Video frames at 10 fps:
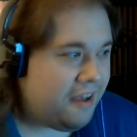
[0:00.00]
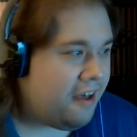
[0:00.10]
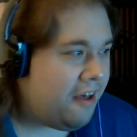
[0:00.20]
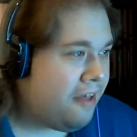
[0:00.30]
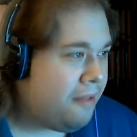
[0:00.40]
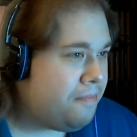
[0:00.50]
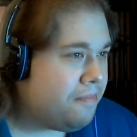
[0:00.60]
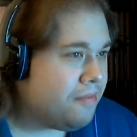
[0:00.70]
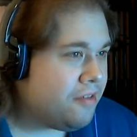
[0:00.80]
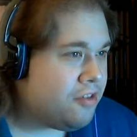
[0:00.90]

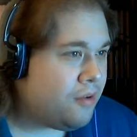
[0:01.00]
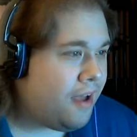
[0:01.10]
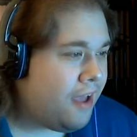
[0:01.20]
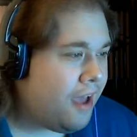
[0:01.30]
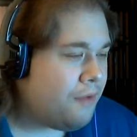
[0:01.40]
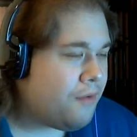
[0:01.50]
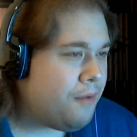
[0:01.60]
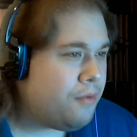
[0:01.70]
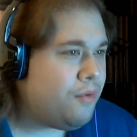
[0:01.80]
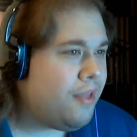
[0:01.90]
So I
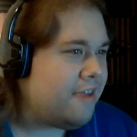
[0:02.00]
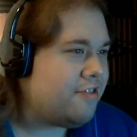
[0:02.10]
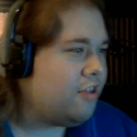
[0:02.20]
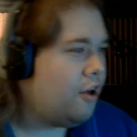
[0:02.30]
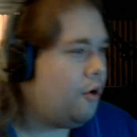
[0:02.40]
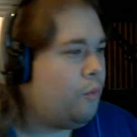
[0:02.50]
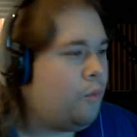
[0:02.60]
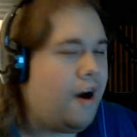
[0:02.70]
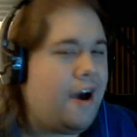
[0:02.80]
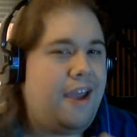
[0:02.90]
would realize though
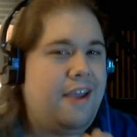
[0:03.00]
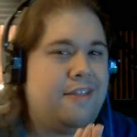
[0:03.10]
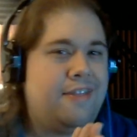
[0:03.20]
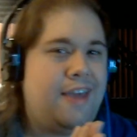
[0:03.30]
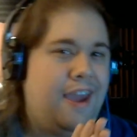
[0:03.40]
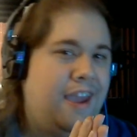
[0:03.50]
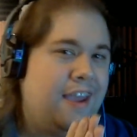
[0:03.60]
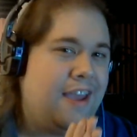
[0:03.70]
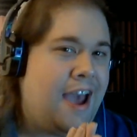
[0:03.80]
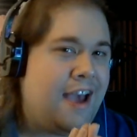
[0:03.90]
why
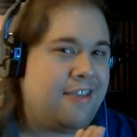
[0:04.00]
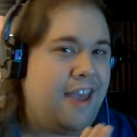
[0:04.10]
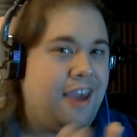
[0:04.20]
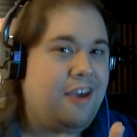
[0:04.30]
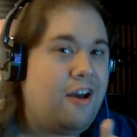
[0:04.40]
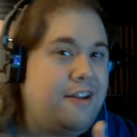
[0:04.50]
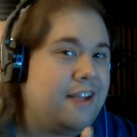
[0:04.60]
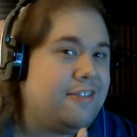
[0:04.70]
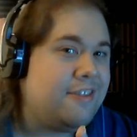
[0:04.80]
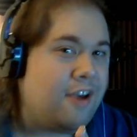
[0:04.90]
they asked, hey,
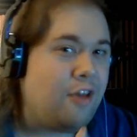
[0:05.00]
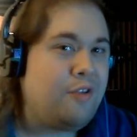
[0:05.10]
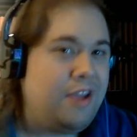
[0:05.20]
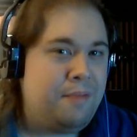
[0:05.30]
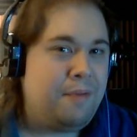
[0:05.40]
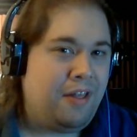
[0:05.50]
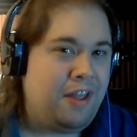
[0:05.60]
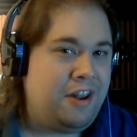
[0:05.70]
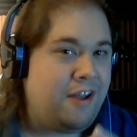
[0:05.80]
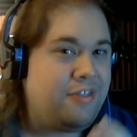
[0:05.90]
contact this other email
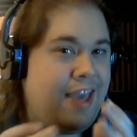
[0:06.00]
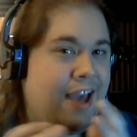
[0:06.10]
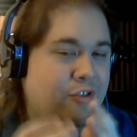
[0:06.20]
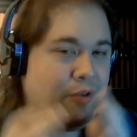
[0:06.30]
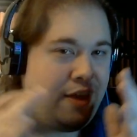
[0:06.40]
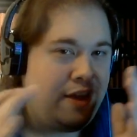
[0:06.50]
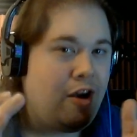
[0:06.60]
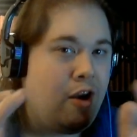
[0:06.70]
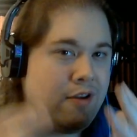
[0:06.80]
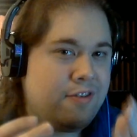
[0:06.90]
and not the actual like
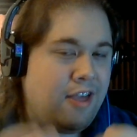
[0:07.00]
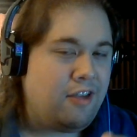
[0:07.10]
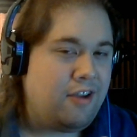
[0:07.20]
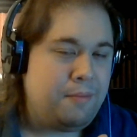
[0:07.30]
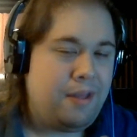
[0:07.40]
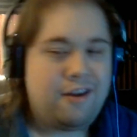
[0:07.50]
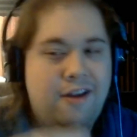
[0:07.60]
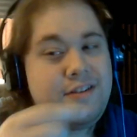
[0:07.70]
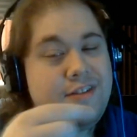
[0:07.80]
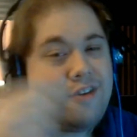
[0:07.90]
our seller email. I
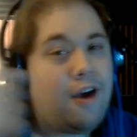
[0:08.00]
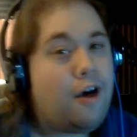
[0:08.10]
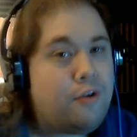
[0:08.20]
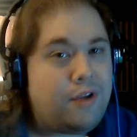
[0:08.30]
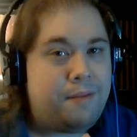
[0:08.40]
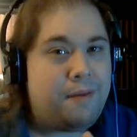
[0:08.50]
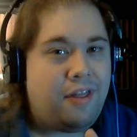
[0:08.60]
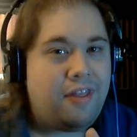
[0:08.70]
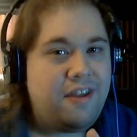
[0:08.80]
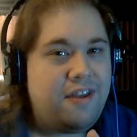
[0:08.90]
contact this other
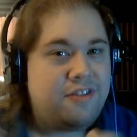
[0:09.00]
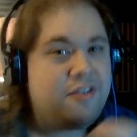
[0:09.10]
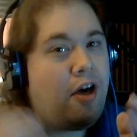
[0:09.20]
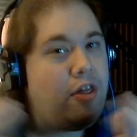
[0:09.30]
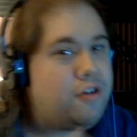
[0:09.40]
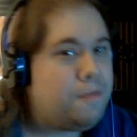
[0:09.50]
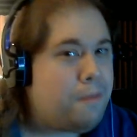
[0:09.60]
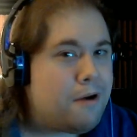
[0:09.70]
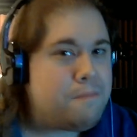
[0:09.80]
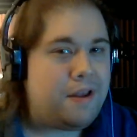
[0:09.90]
email, this other
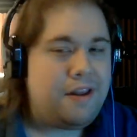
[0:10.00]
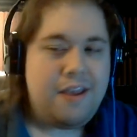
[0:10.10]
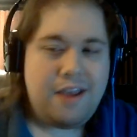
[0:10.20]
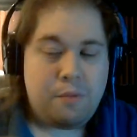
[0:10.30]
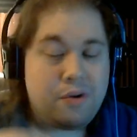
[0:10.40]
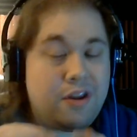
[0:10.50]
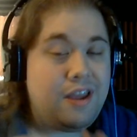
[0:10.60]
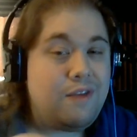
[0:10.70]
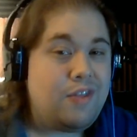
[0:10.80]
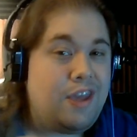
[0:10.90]
department, and we're gonna
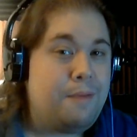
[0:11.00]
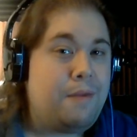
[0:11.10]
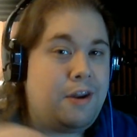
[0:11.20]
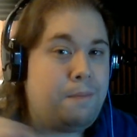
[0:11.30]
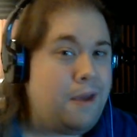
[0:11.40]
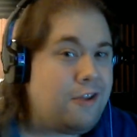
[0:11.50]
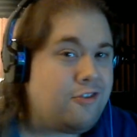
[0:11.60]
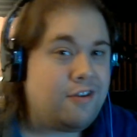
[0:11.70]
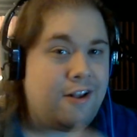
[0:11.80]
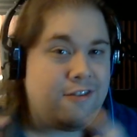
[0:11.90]
give you the email in a
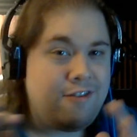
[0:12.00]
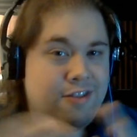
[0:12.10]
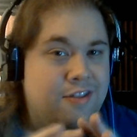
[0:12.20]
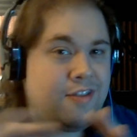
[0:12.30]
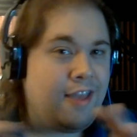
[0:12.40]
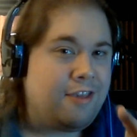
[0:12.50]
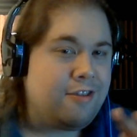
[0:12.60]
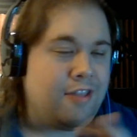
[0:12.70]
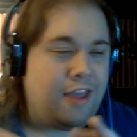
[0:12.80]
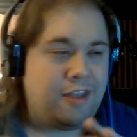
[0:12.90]
picture and not just like
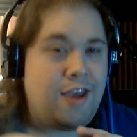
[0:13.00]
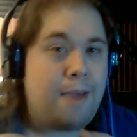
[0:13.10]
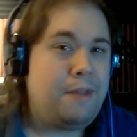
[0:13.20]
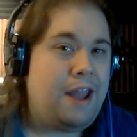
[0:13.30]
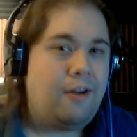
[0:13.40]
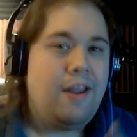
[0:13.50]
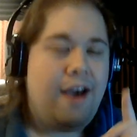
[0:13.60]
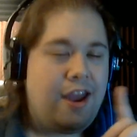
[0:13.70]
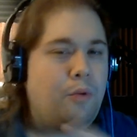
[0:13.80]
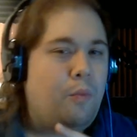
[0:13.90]
type it out.
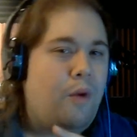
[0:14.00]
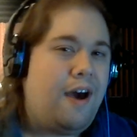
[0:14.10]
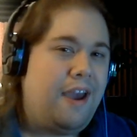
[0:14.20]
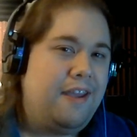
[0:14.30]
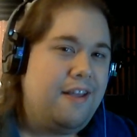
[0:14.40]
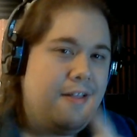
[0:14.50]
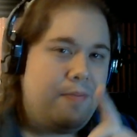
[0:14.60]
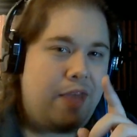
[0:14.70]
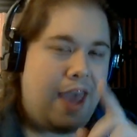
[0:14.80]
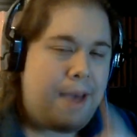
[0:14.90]
I know why.
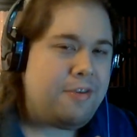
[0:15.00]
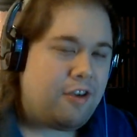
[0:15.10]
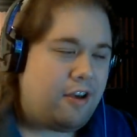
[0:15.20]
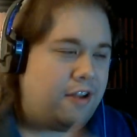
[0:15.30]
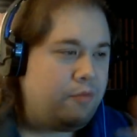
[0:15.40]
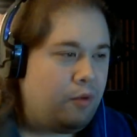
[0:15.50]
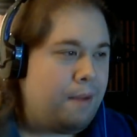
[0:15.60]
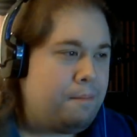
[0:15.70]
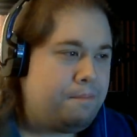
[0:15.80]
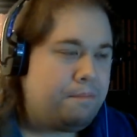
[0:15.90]
Amazon, where
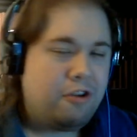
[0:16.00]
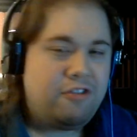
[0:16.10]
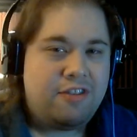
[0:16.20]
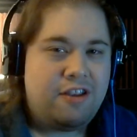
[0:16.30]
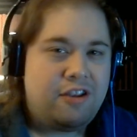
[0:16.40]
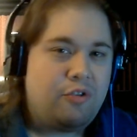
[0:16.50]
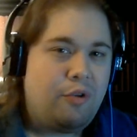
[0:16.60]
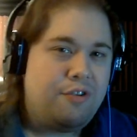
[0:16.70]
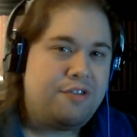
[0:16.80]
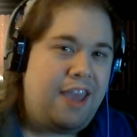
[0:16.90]
I purchased the
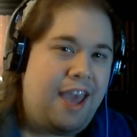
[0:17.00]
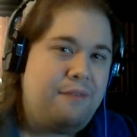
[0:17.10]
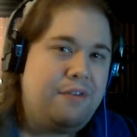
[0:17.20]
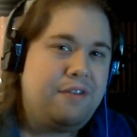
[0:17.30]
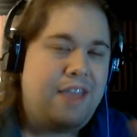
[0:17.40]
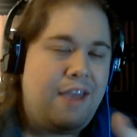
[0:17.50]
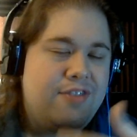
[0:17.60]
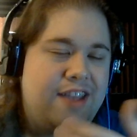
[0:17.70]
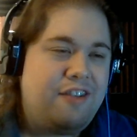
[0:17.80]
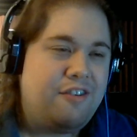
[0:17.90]
controllers, they have
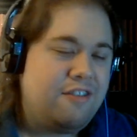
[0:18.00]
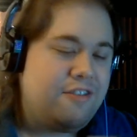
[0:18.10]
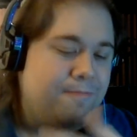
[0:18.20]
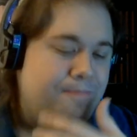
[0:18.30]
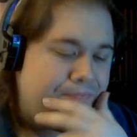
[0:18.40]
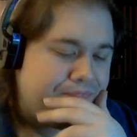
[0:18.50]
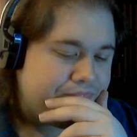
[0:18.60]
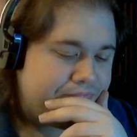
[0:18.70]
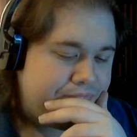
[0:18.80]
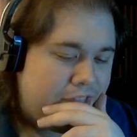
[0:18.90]
standards,
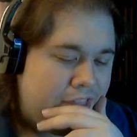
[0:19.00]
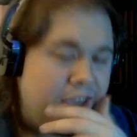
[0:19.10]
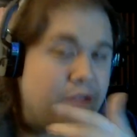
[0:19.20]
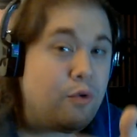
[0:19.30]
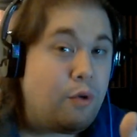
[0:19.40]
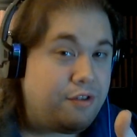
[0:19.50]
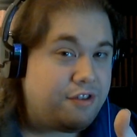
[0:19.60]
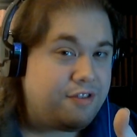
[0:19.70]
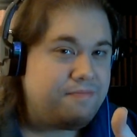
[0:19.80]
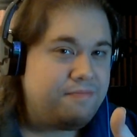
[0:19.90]
they have
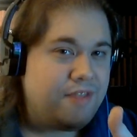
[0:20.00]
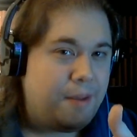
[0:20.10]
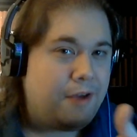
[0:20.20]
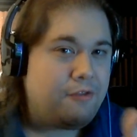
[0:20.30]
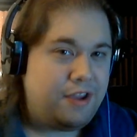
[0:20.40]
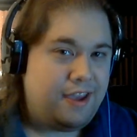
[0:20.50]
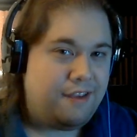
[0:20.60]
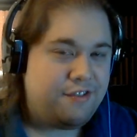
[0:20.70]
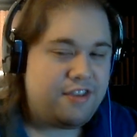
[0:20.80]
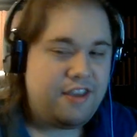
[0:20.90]
rules about free gifts.